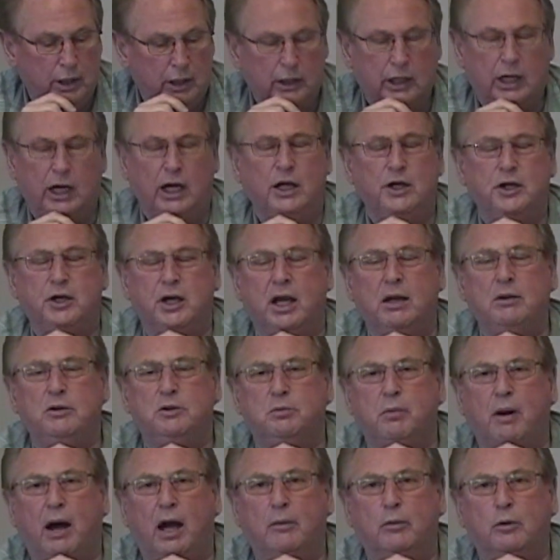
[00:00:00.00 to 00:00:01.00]
King James
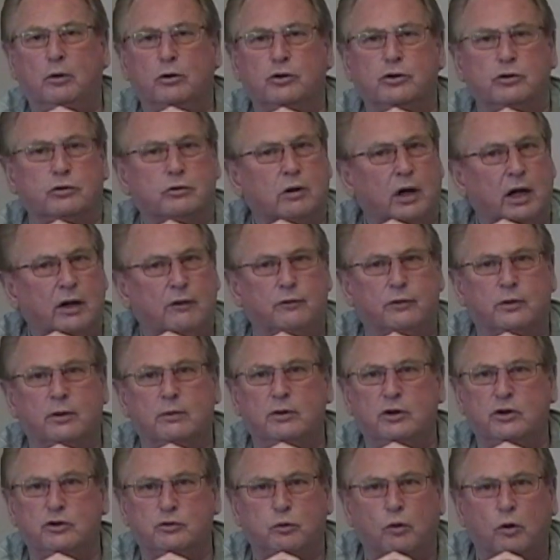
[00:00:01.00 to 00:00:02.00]
Bible, straight
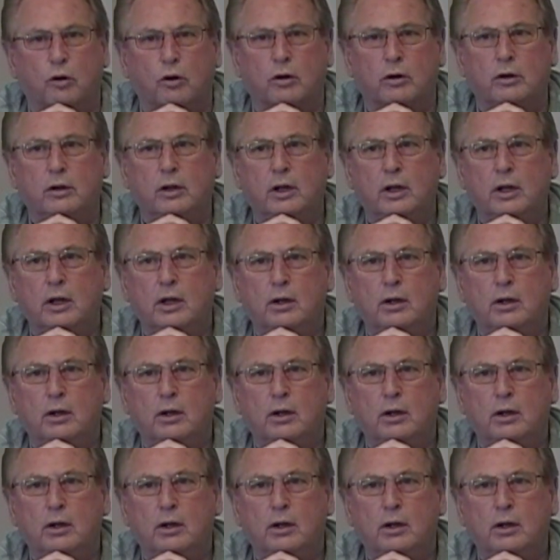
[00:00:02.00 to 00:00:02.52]
from this word.